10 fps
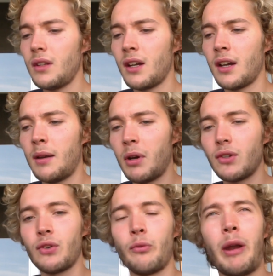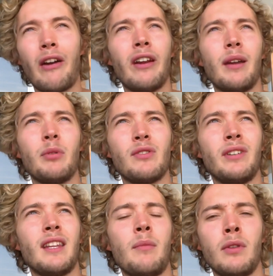emotional barrier
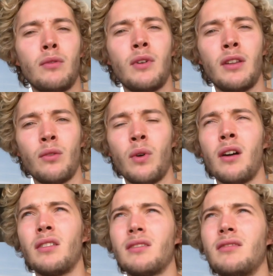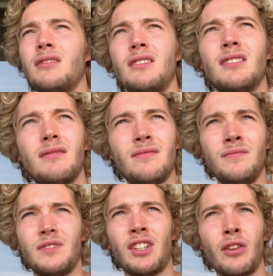between them and the world,
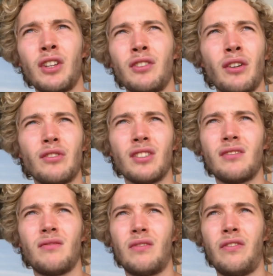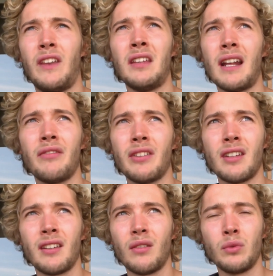so that you don't just feel
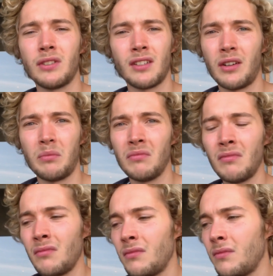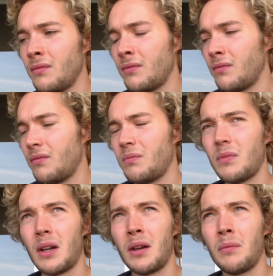everything all the time.
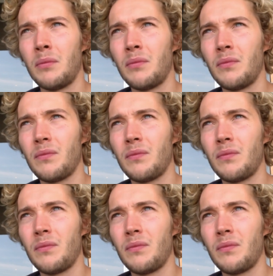And